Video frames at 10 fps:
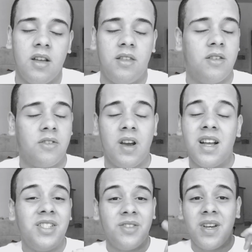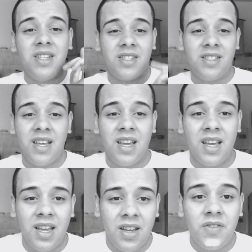No graduation
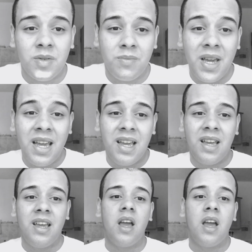day for me.